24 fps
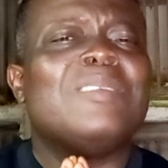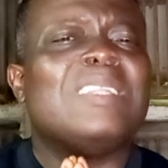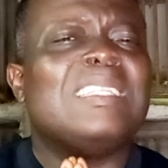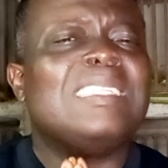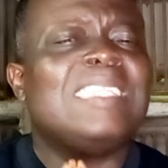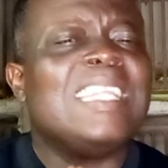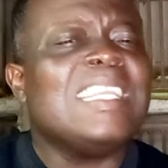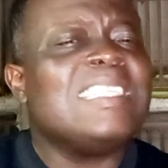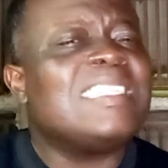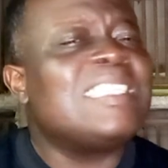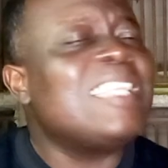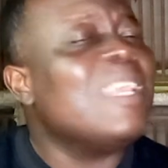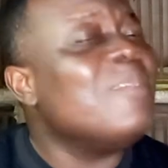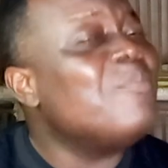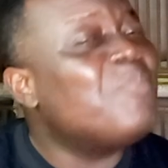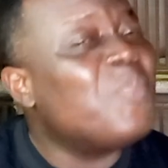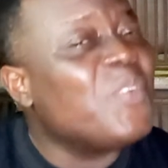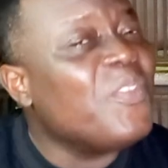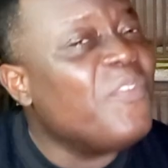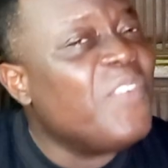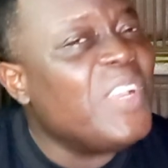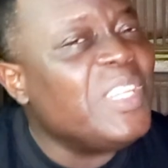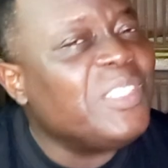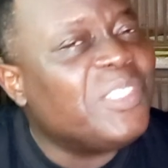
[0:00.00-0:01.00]
They say
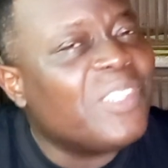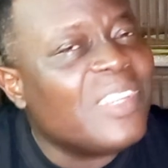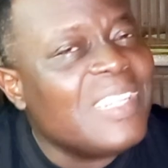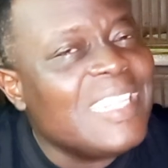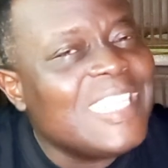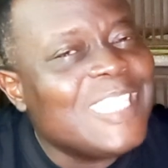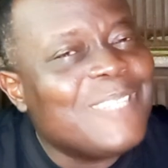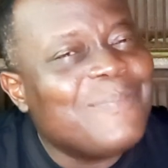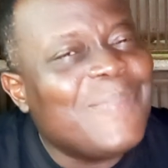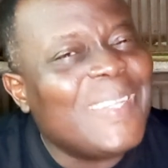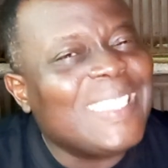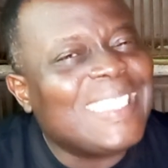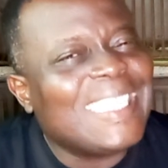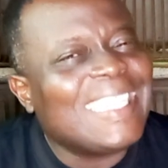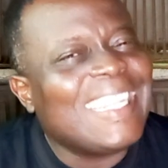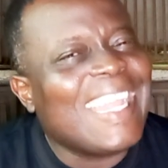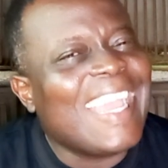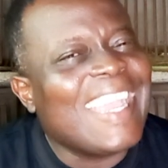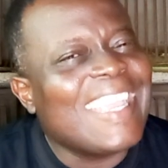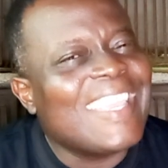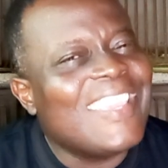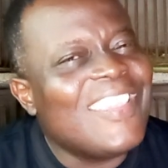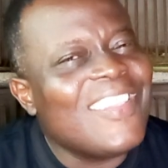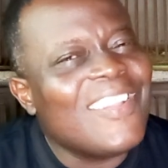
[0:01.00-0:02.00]
prevention is better
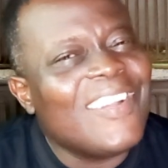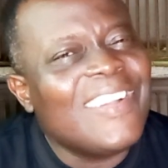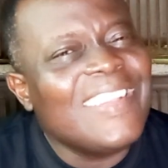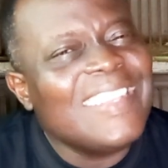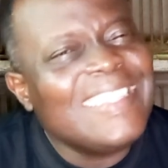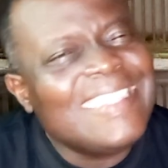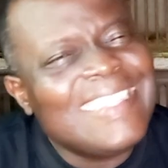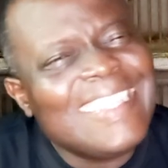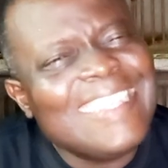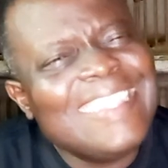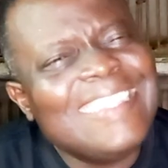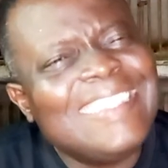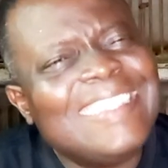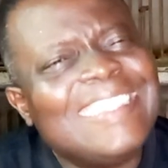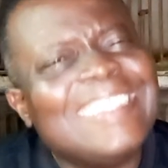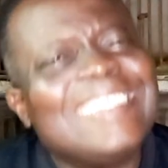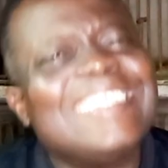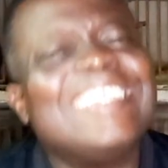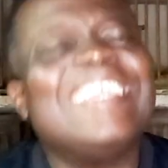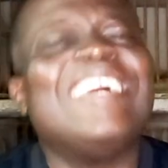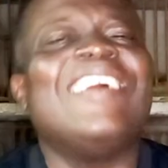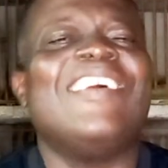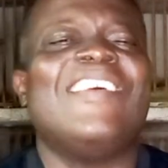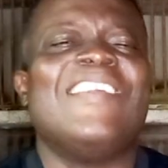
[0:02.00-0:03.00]
than cure, isn't it?
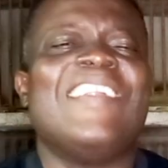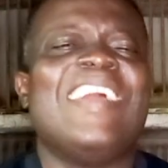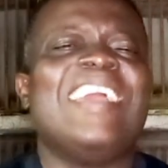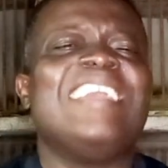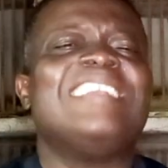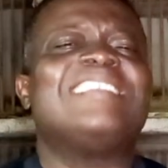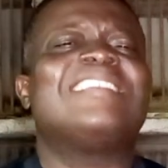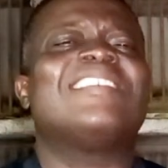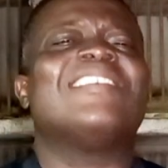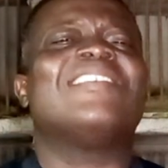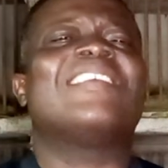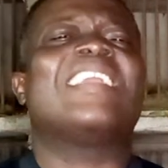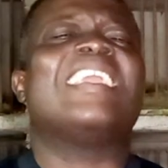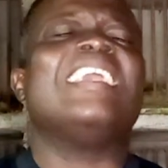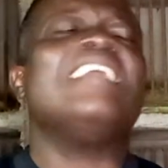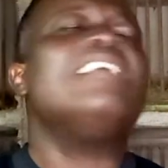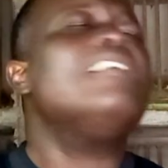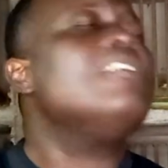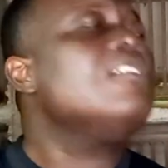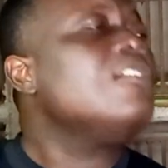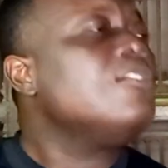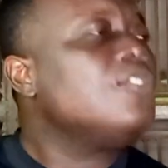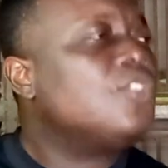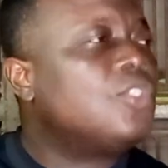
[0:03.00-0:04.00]
All right, okay.
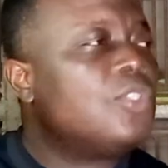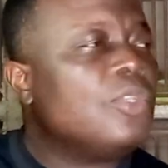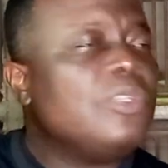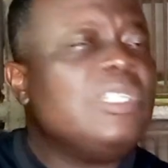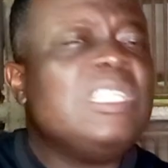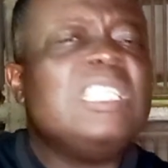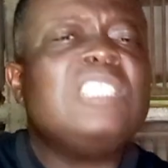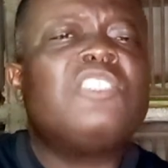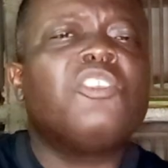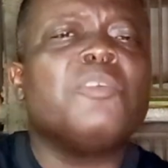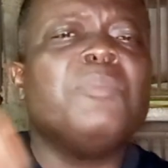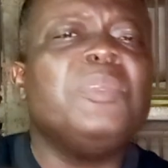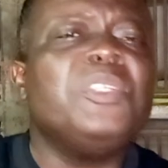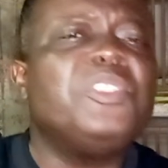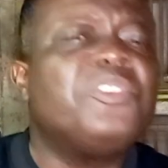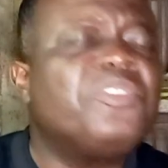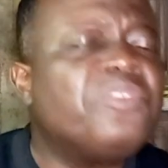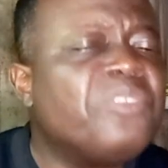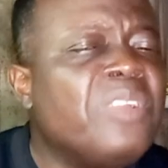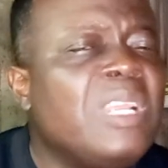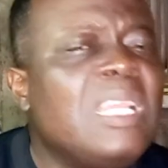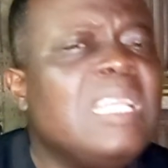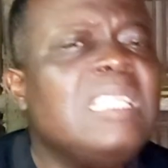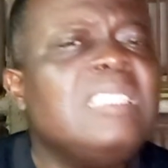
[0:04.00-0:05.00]
So you need to be
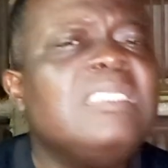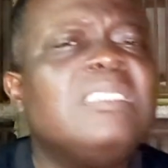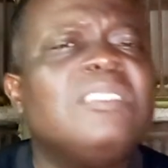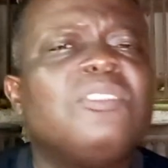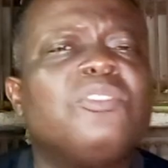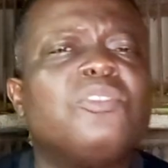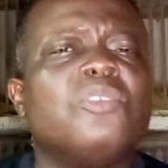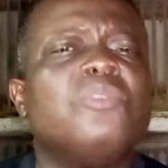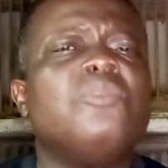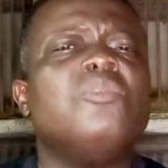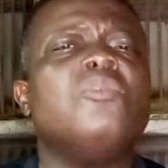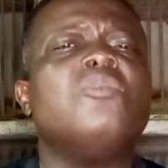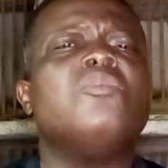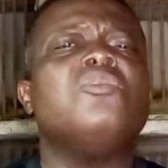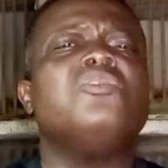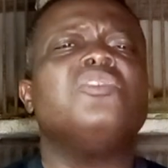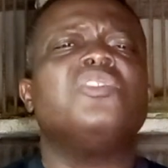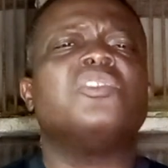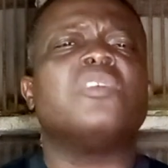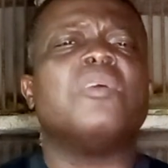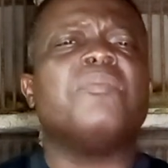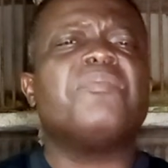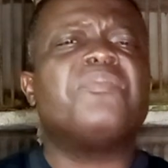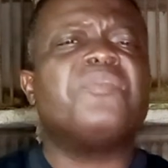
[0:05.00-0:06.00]
trained to know
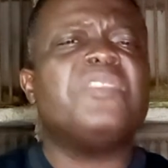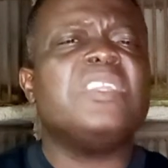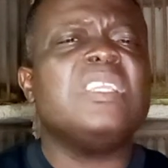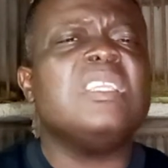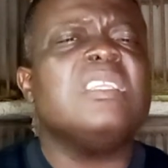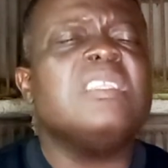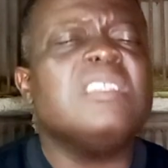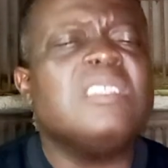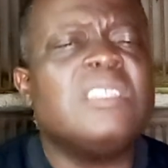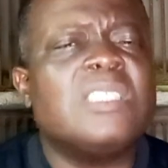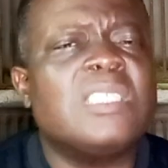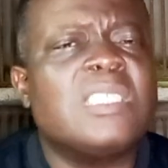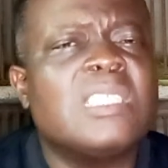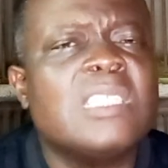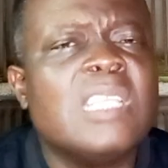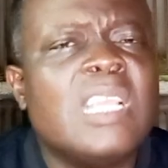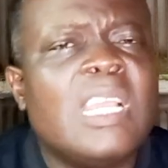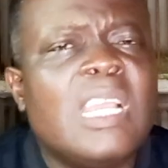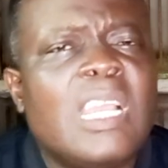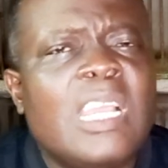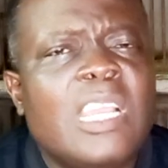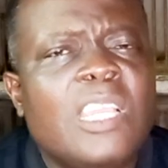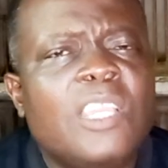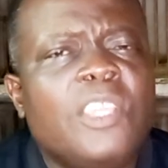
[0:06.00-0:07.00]
some things
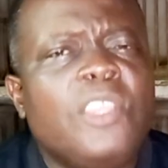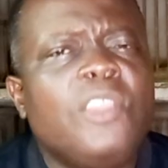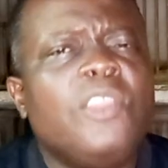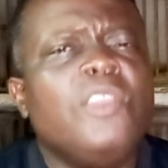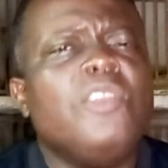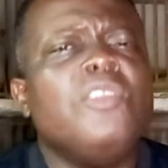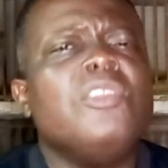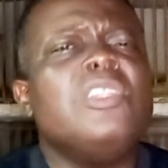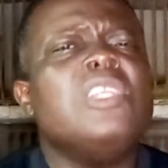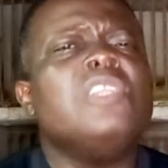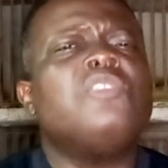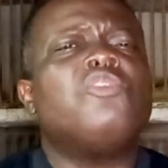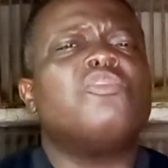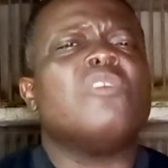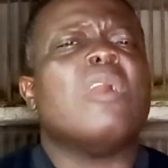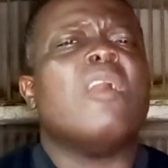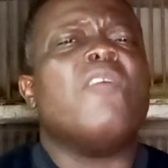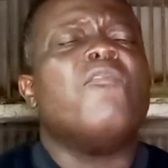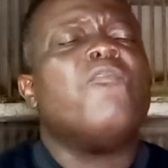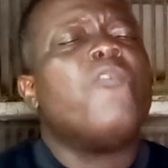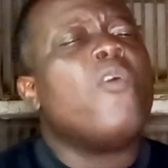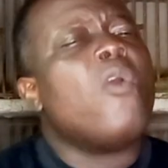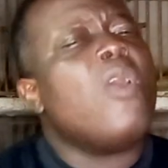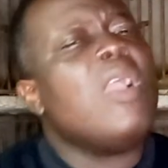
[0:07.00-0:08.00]
you need to
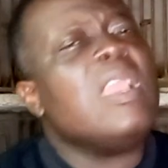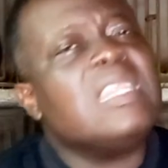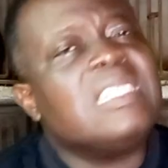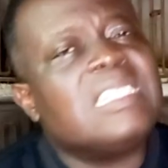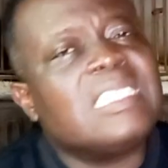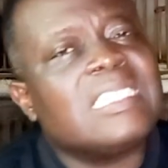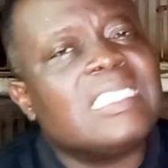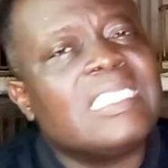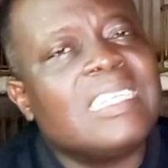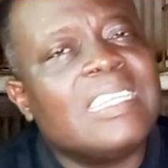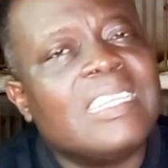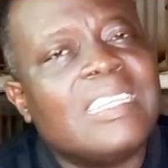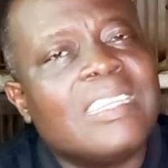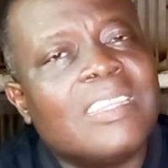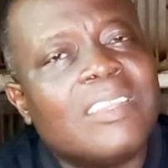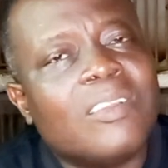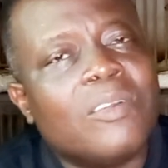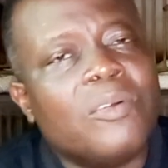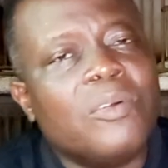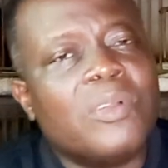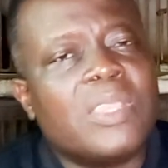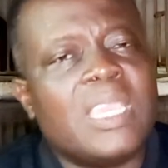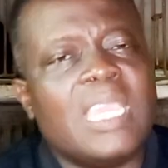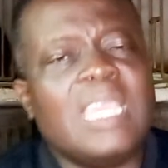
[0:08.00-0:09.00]
avoid,
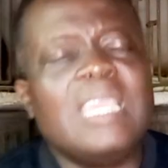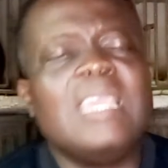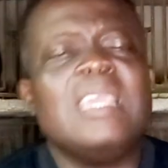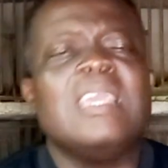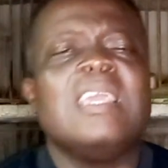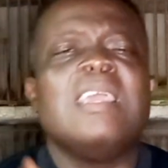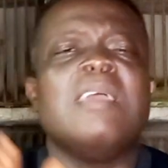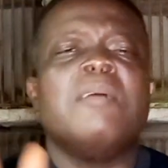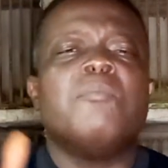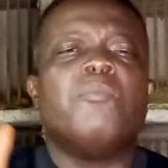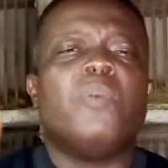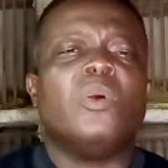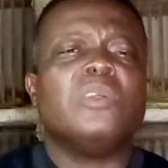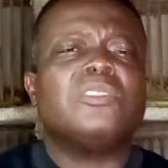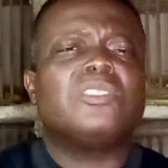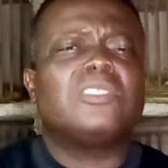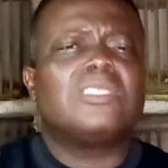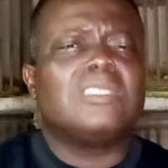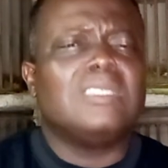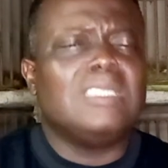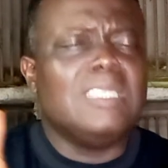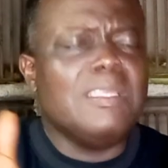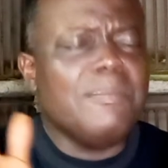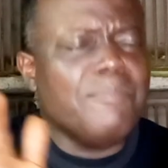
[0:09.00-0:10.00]
okay? But
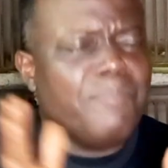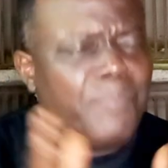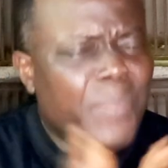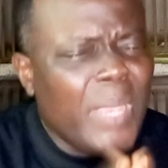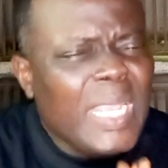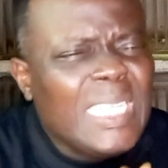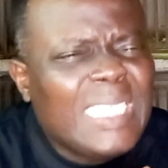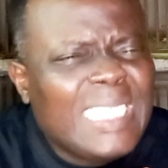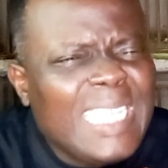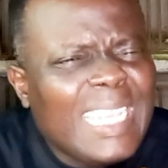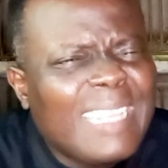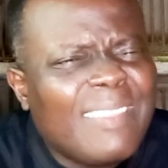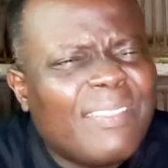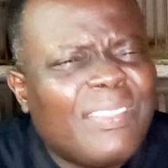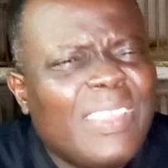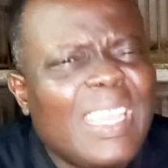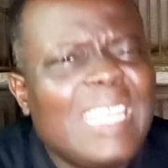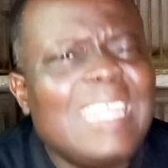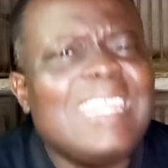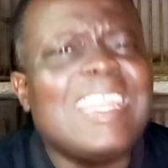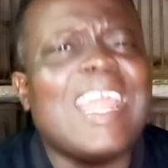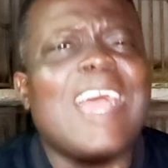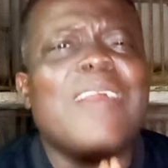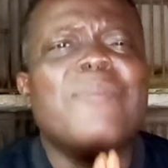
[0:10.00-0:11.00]
the basic
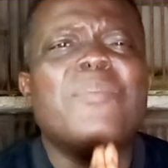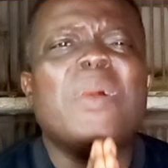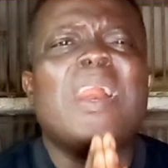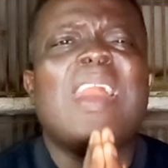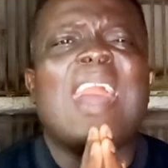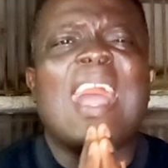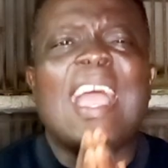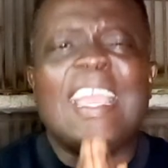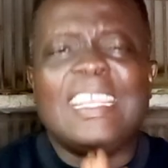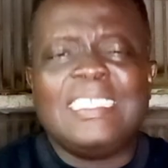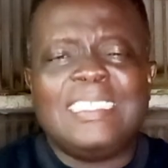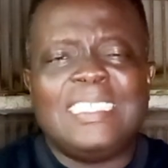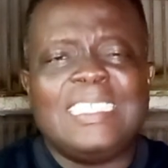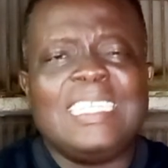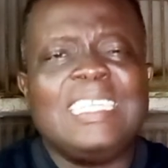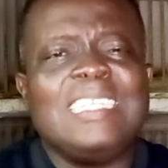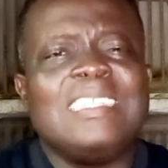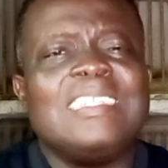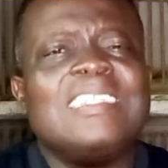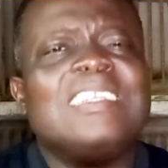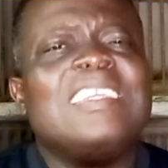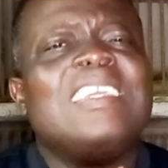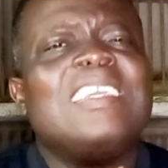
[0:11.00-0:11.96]
thing about hygiene